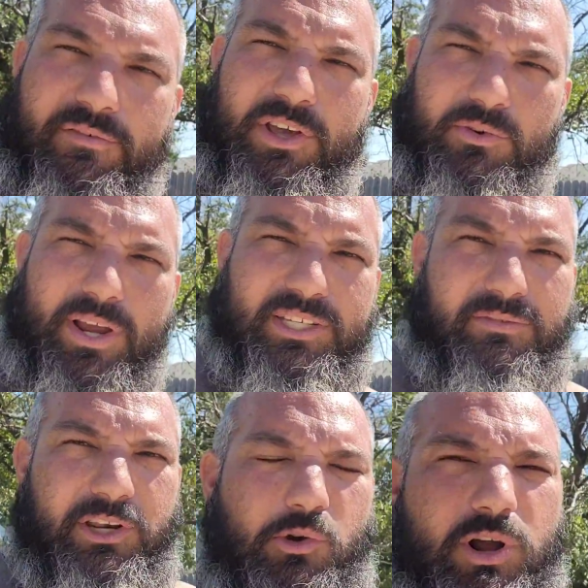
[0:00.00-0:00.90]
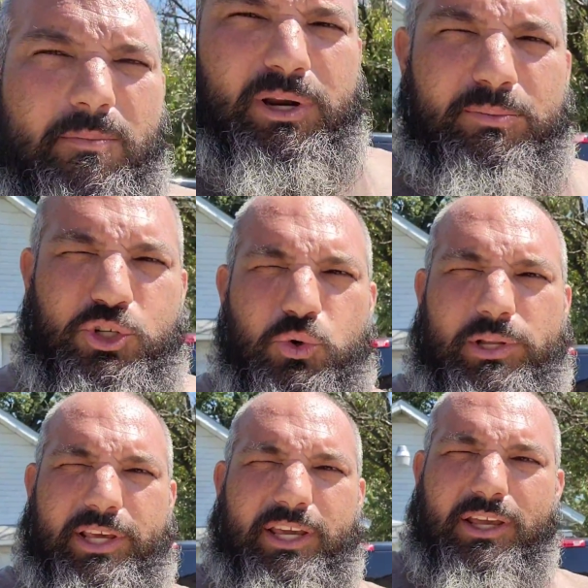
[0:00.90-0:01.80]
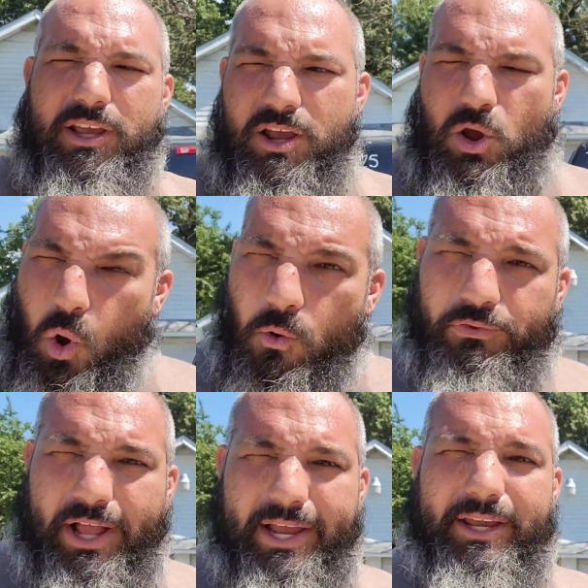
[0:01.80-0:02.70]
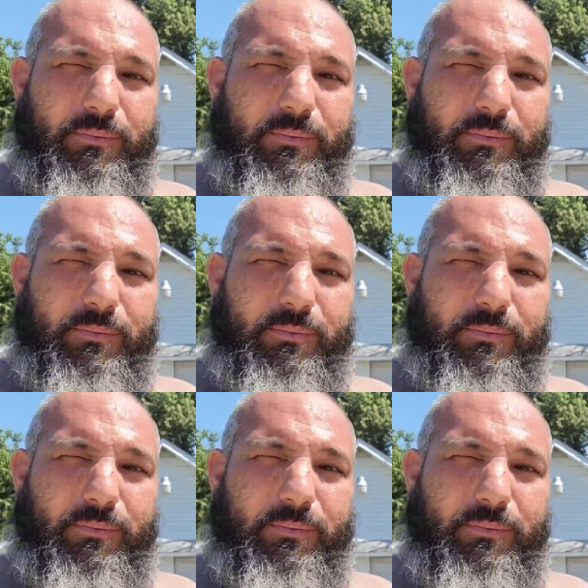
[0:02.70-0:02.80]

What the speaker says: have another racing video coming up shortly. hopefully